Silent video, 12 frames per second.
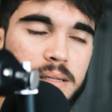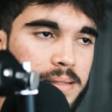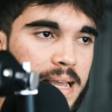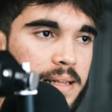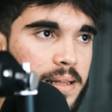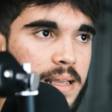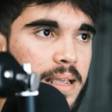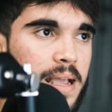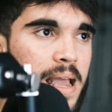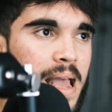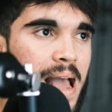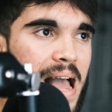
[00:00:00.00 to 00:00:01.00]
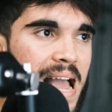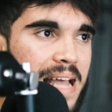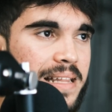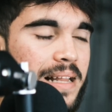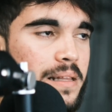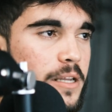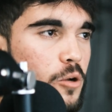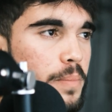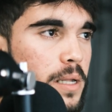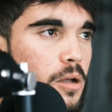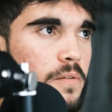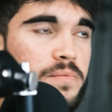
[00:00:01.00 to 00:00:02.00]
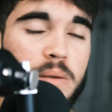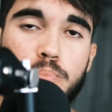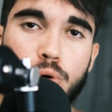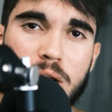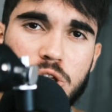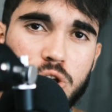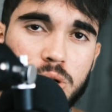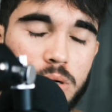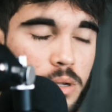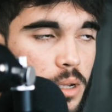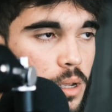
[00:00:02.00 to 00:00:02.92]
that like I had a little bit of depression.